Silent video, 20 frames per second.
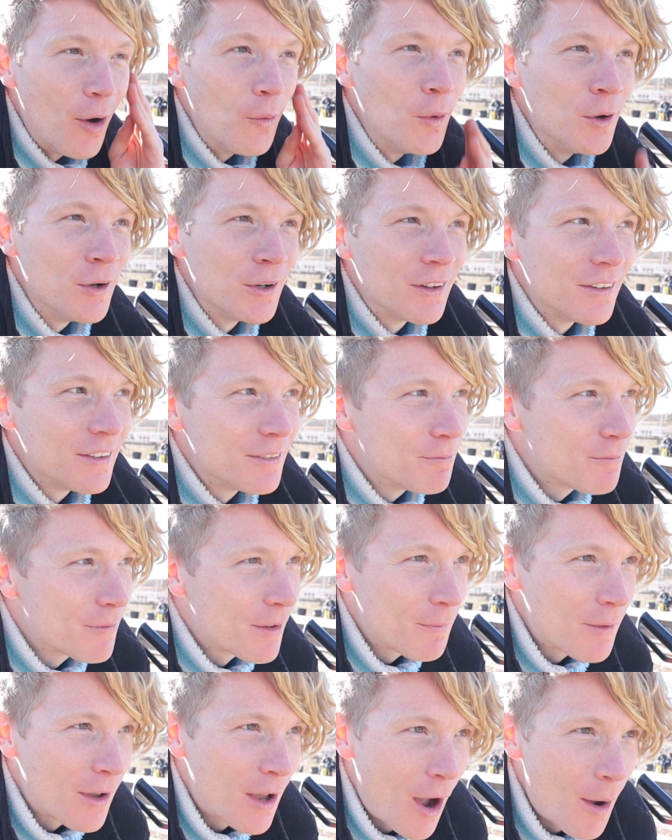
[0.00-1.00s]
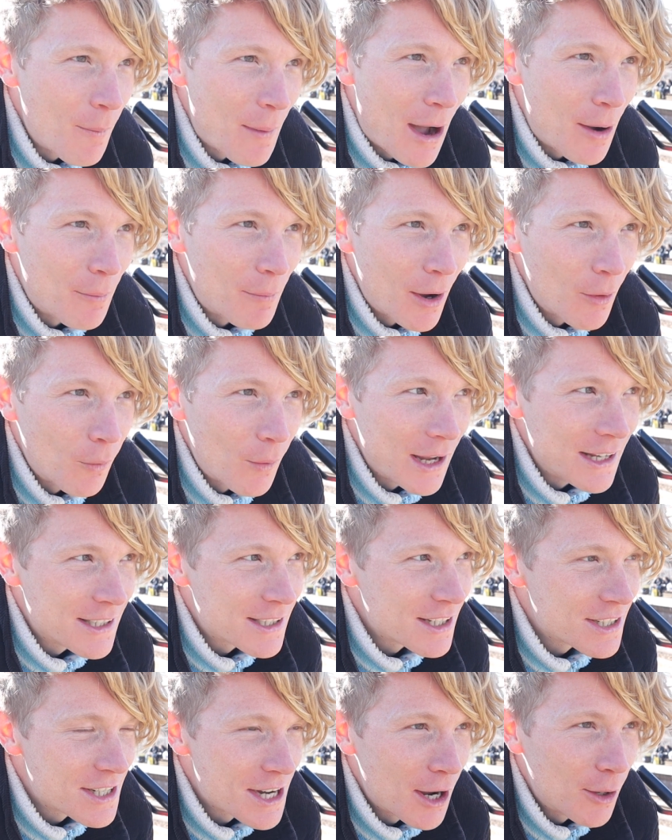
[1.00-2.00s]
I wouldn't come out my way
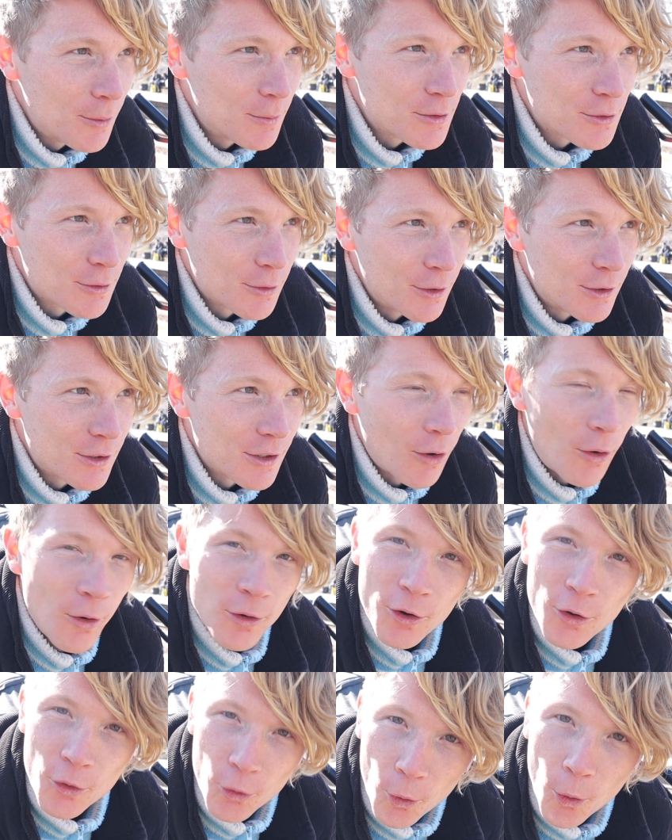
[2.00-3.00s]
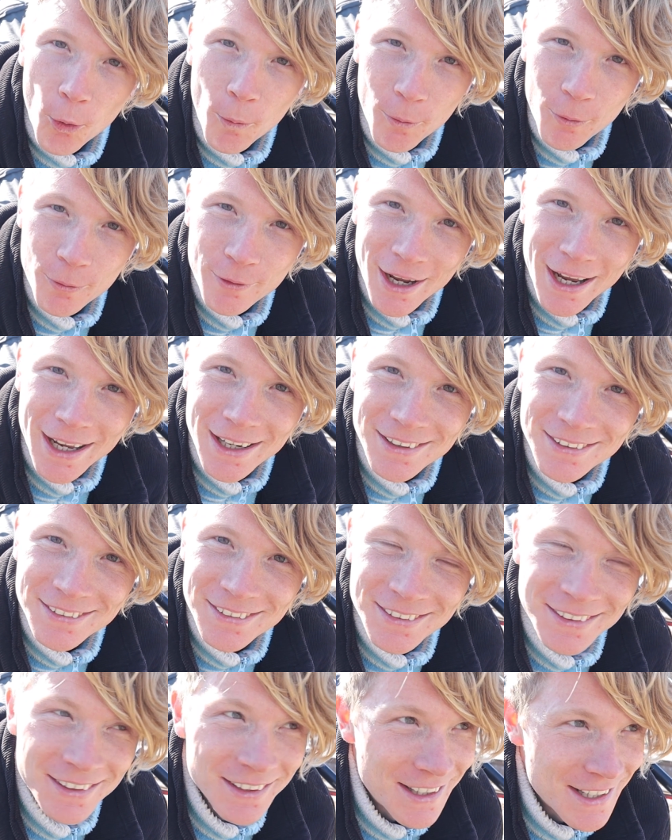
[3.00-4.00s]
to Chelmsford on a normal day.
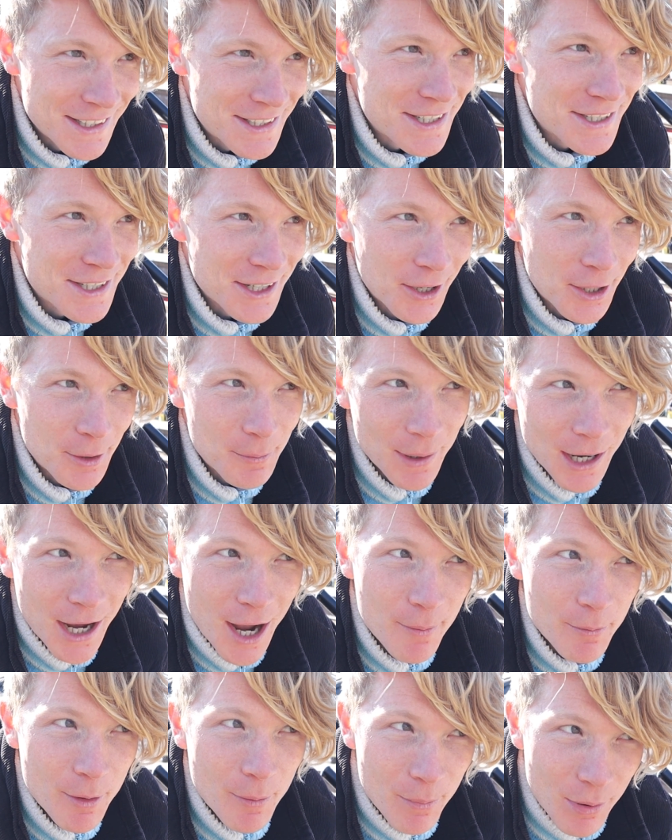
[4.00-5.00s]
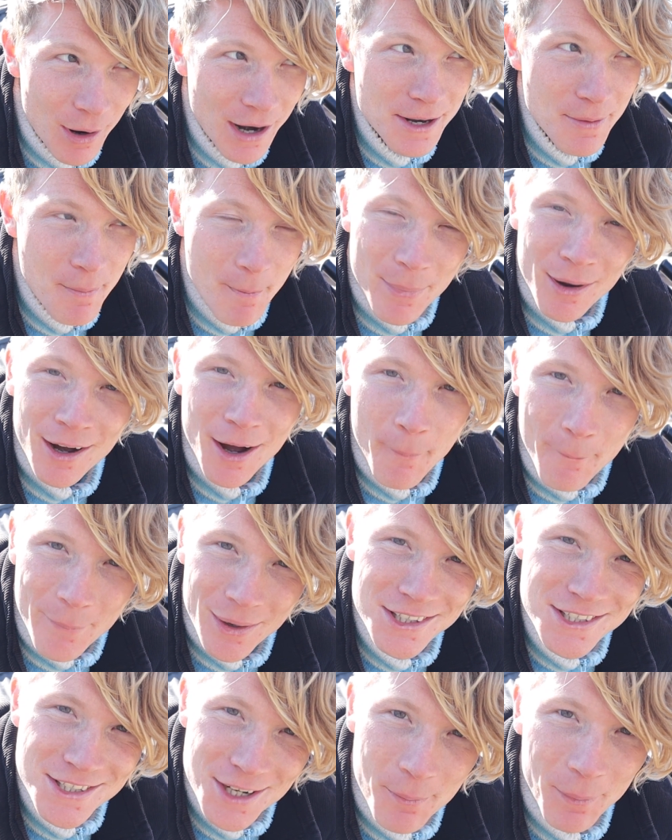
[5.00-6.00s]
This isn't gonna become a bread and butter
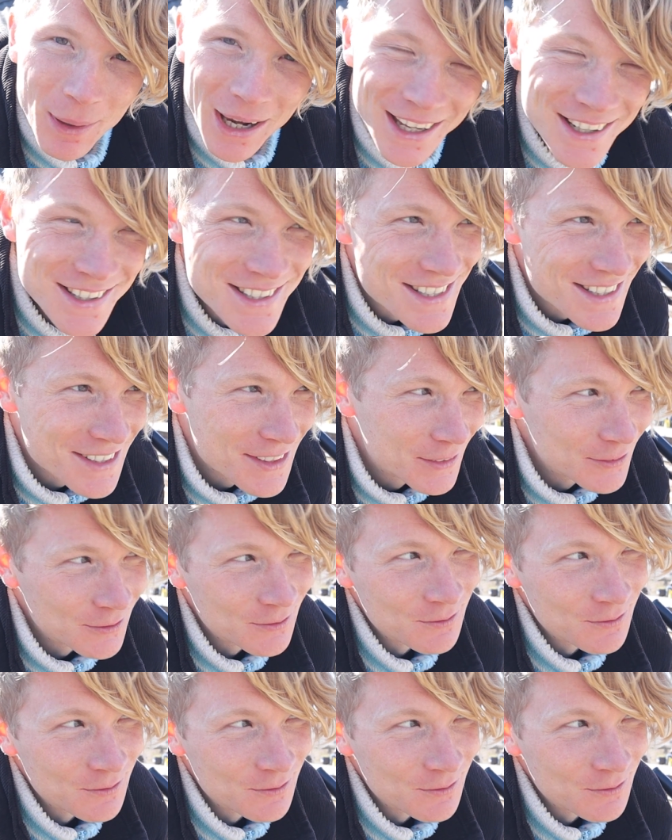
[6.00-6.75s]
busk place.